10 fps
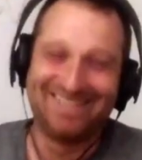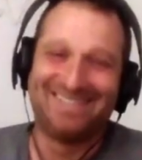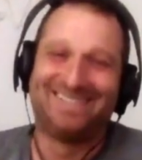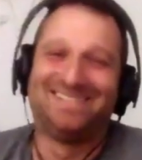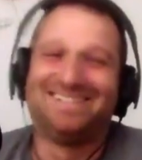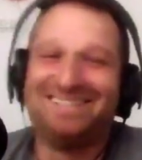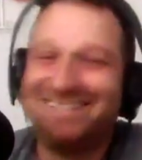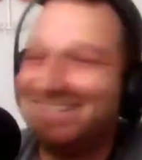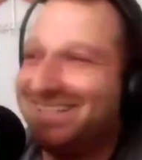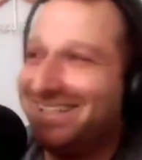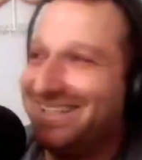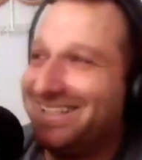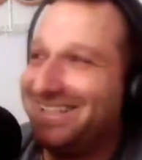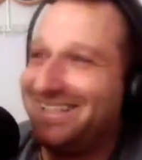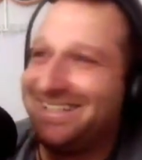
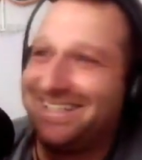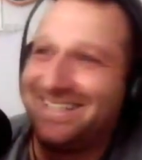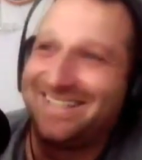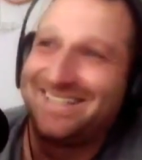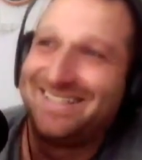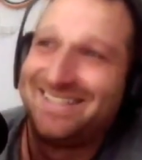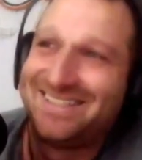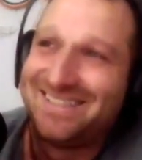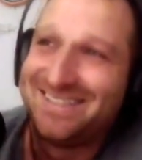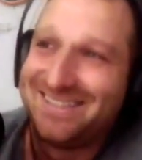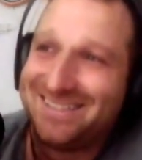(silent)